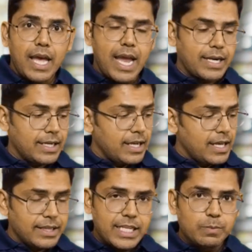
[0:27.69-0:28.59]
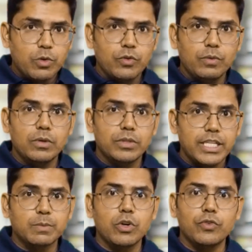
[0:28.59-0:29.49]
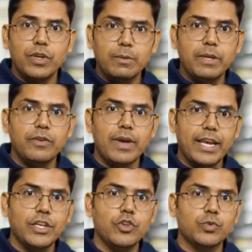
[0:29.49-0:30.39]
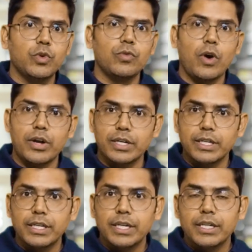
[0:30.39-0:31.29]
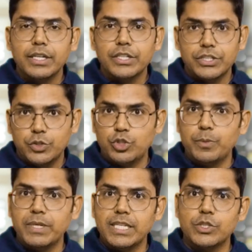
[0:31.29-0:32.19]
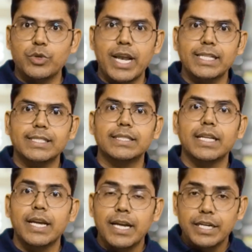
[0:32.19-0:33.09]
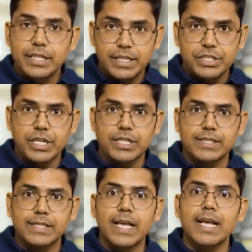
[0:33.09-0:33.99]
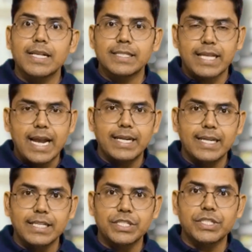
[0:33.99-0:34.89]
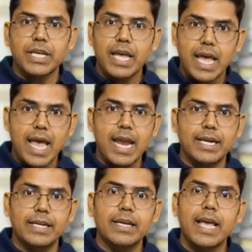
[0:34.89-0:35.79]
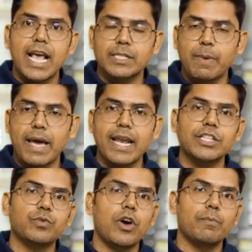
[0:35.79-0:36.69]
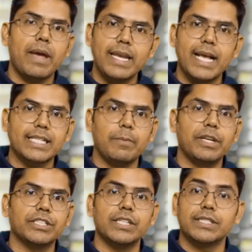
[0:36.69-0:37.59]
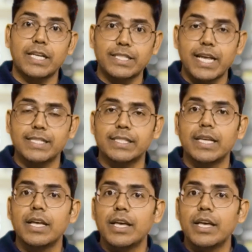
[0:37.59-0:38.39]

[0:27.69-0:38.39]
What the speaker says: And this book will be very useful for UGPG students, teachers, scientists, and aspirants for many examinations such as